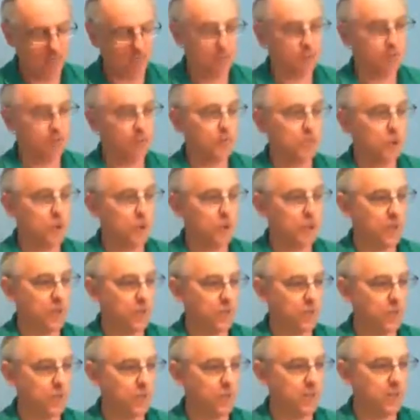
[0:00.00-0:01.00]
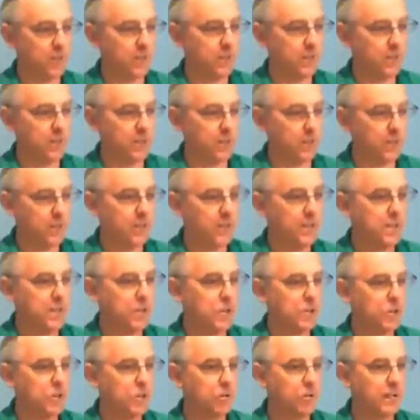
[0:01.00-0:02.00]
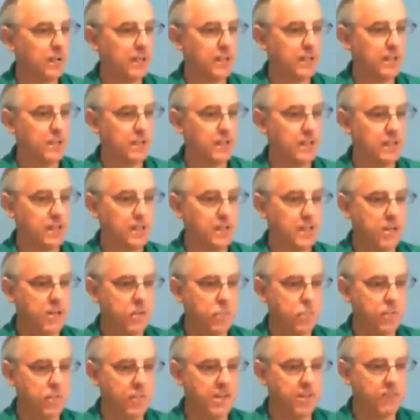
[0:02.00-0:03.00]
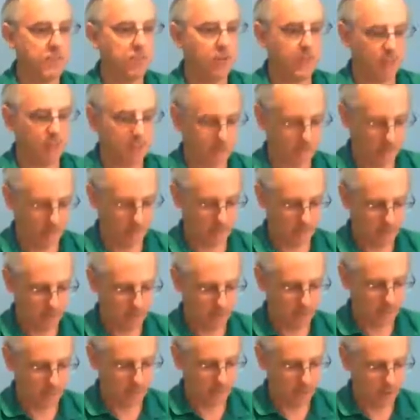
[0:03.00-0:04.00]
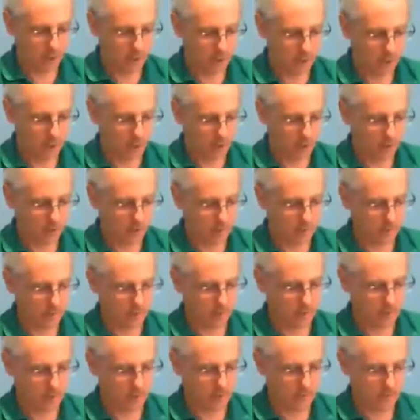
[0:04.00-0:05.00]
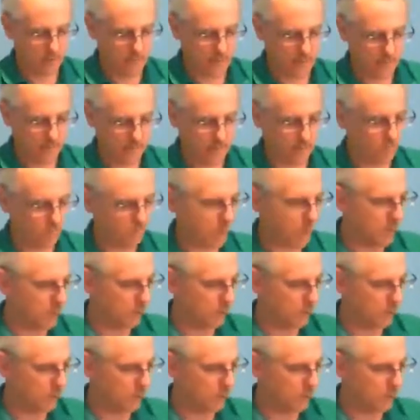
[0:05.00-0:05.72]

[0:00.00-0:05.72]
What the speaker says: charge from it. So let's see if we can detect the positive